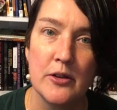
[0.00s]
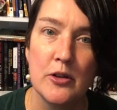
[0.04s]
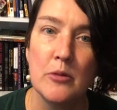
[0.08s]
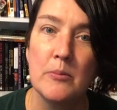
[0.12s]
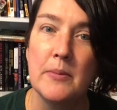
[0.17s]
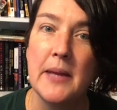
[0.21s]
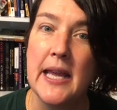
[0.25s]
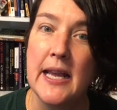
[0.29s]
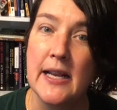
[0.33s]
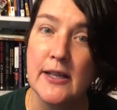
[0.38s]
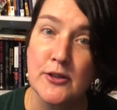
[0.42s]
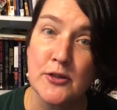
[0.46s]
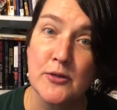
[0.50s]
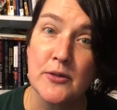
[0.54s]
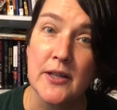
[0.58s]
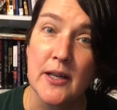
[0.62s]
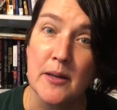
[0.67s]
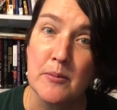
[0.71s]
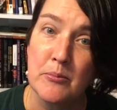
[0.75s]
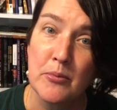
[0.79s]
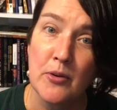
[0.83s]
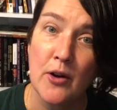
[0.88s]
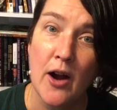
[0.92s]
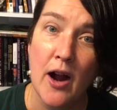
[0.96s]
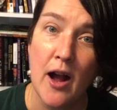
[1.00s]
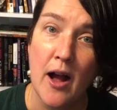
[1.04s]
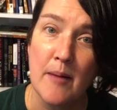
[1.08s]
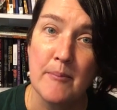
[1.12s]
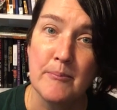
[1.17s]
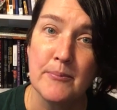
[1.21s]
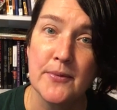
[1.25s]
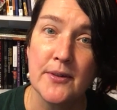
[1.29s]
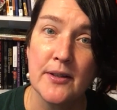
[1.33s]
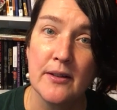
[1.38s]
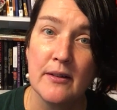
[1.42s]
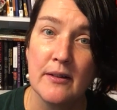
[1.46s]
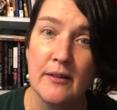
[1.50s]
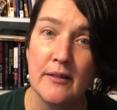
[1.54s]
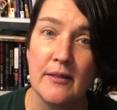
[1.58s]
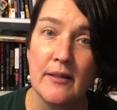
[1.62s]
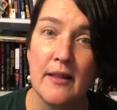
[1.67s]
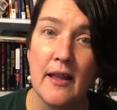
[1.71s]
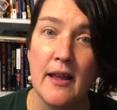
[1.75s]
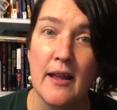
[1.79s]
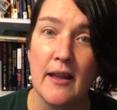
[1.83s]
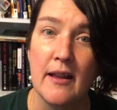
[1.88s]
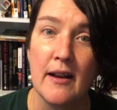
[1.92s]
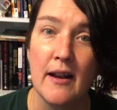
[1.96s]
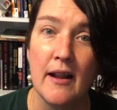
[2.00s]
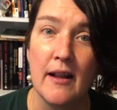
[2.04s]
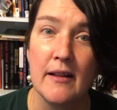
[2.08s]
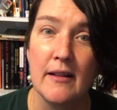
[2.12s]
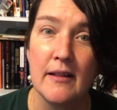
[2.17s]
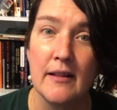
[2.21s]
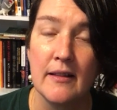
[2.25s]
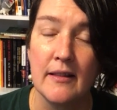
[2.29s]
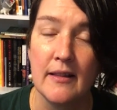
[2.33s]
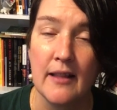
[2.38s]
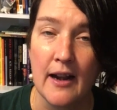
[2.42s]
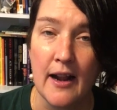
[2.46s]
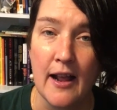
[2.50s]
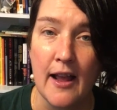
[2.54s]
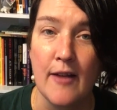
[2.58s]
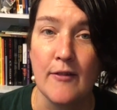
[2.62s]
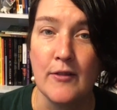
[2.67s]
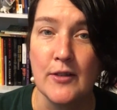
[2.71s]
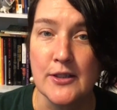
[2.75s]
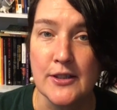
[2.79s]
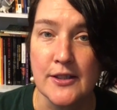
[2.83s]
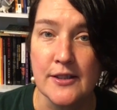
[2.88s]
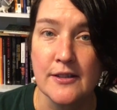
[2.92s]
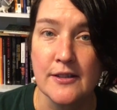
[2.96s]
You'll be answering a prompt that I have on